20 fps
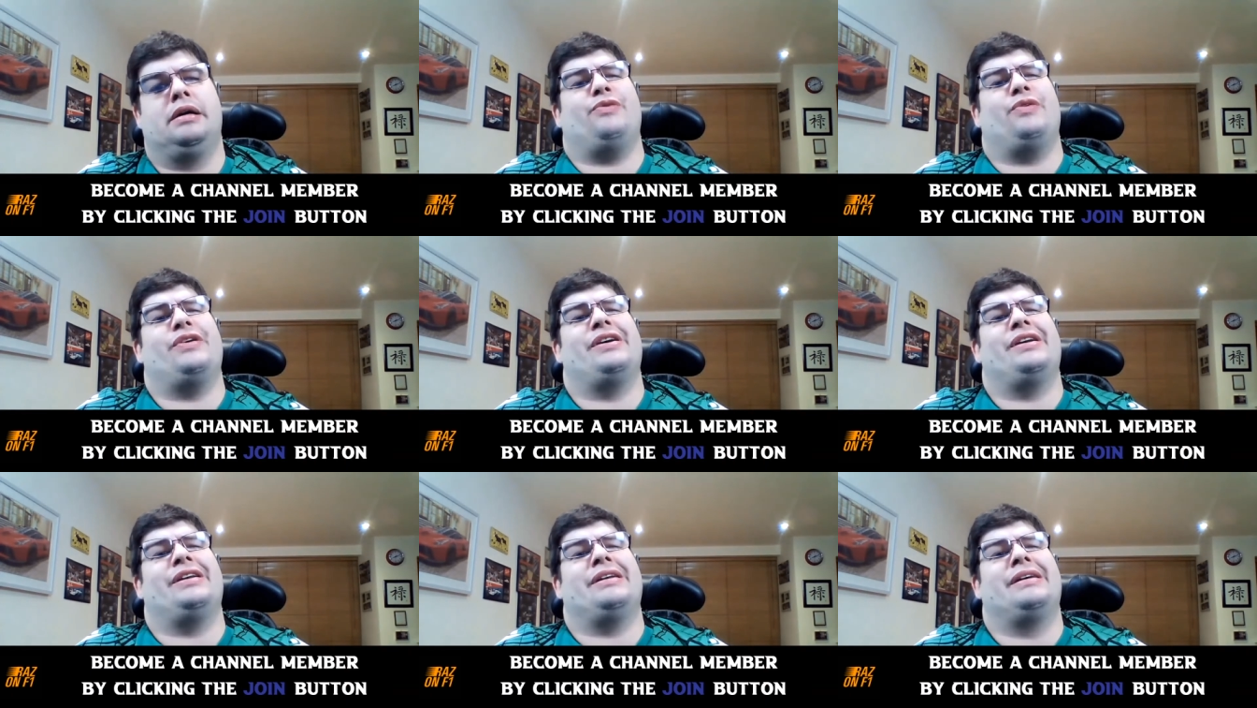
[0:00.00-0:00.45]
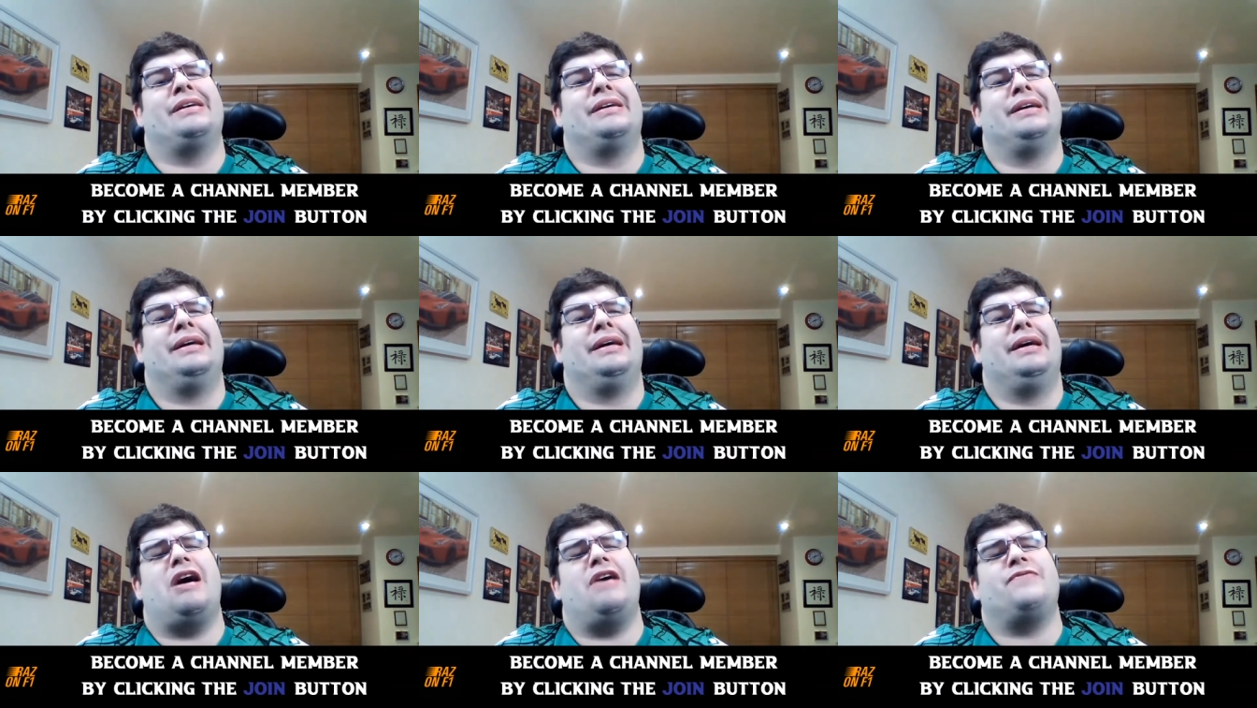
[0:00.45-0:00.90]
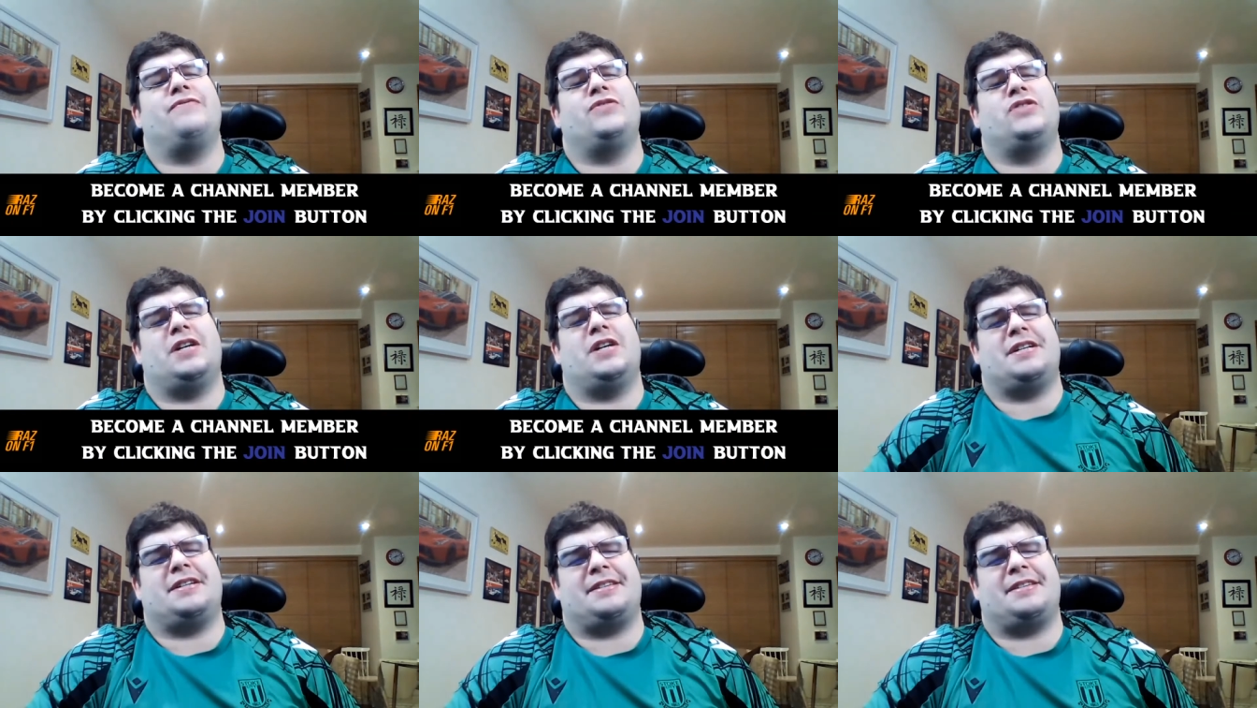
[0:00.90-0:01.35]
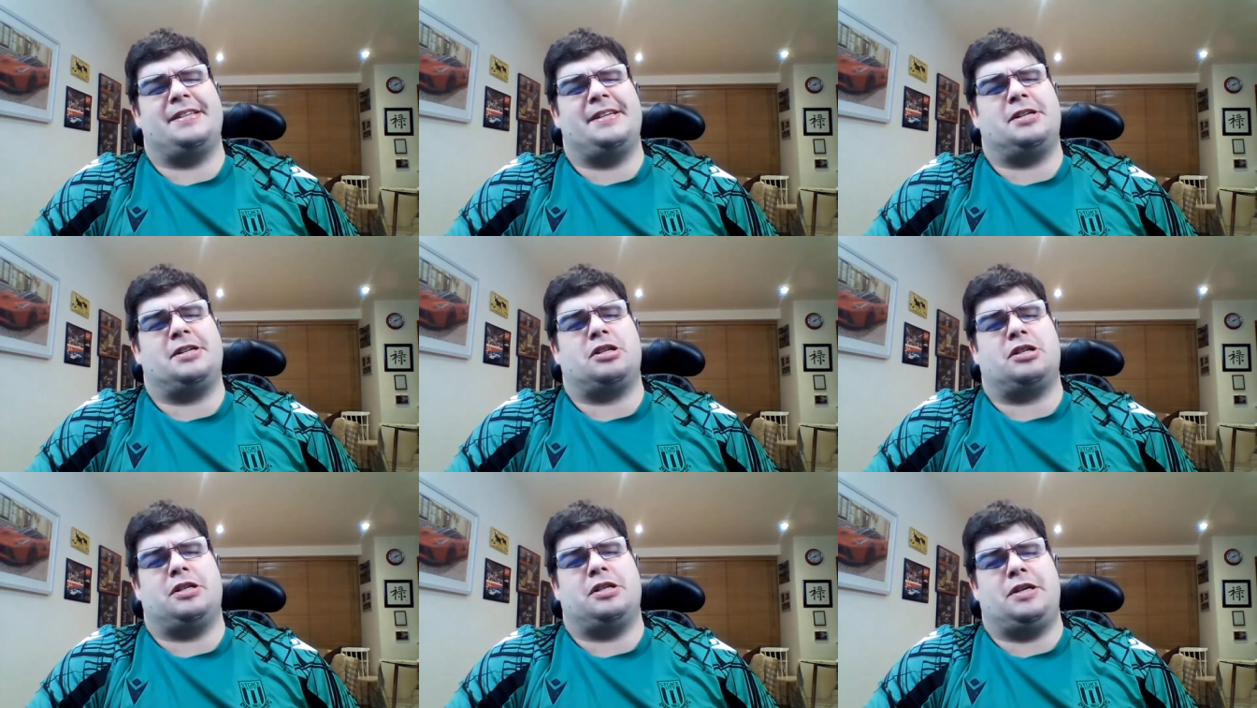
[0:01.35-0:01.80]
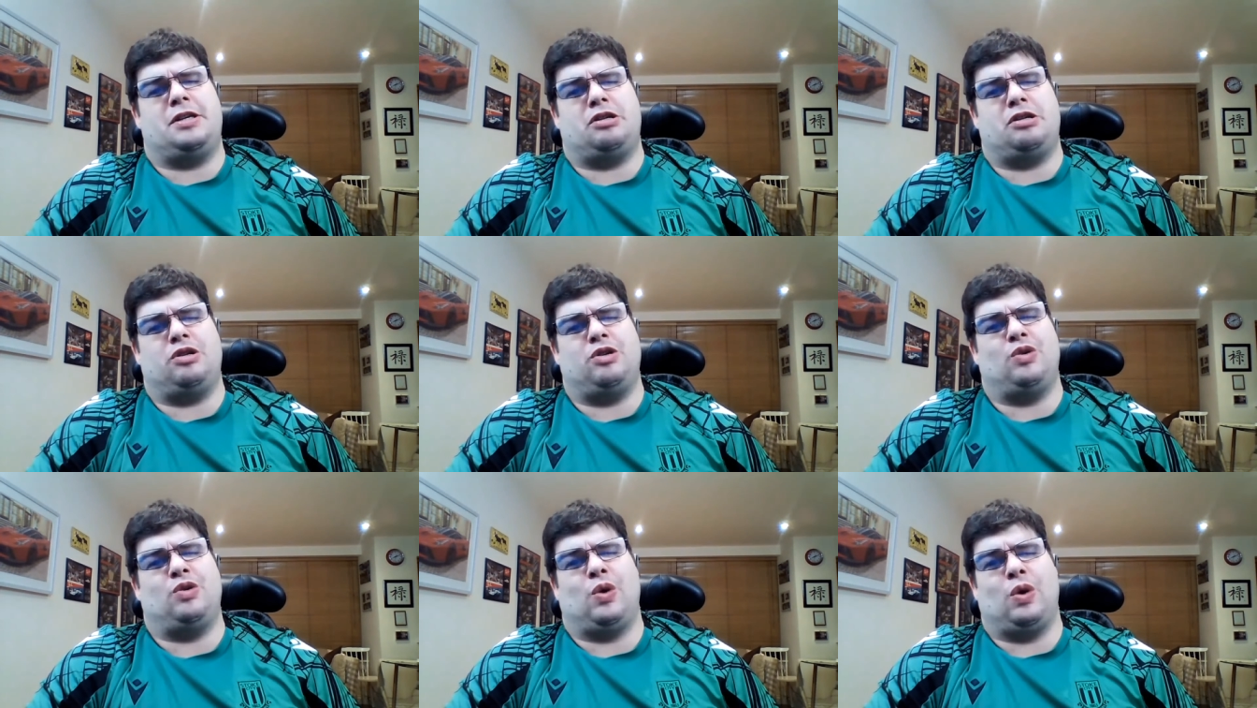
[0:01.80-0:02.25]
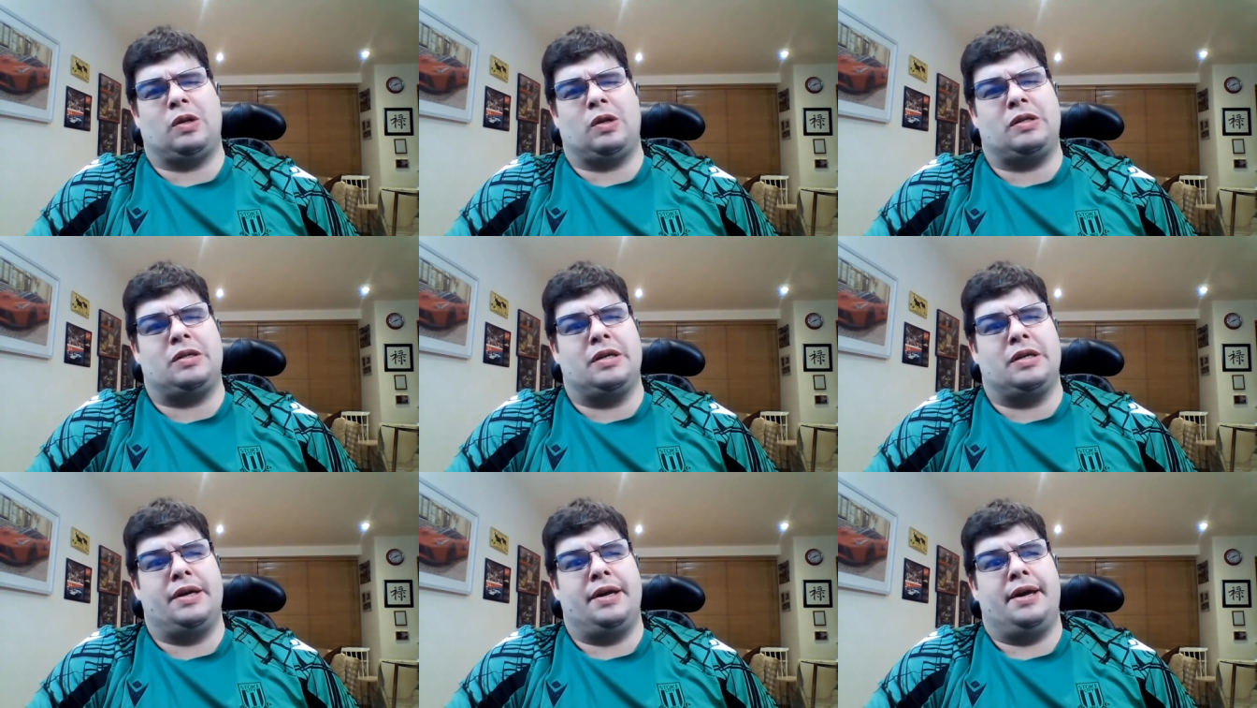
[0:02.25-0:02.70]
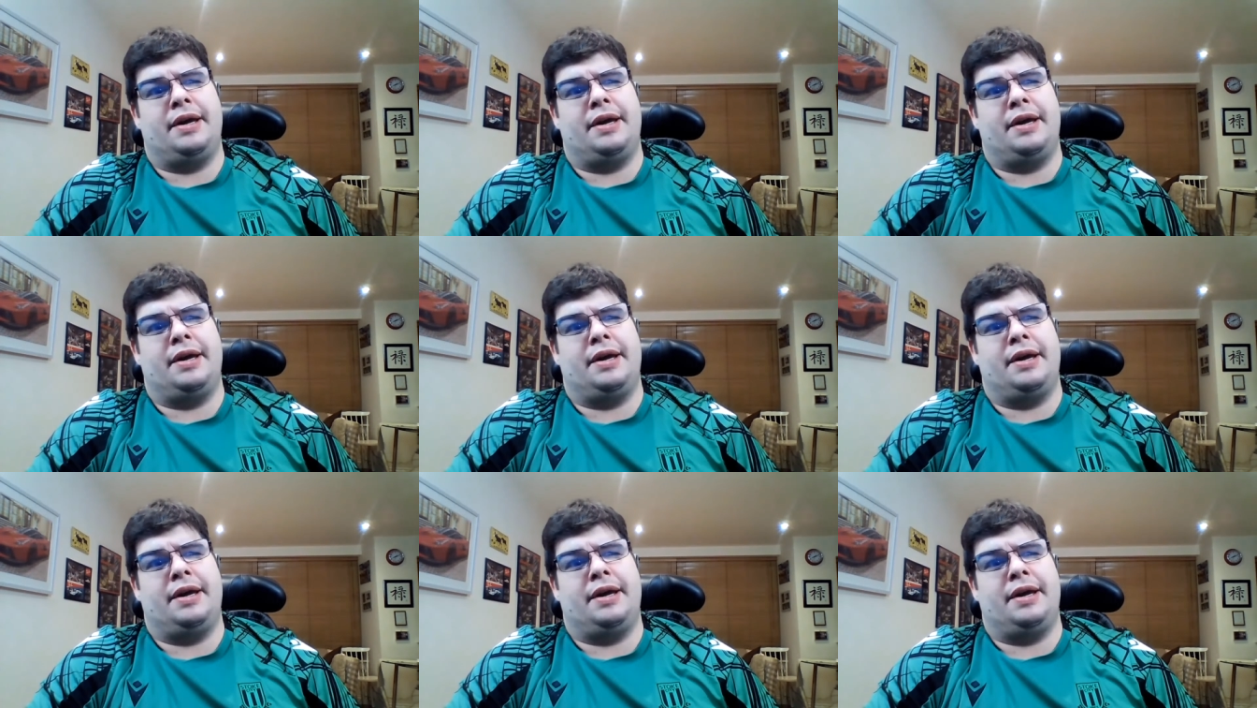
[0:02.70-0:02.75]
Well, I've just literally thought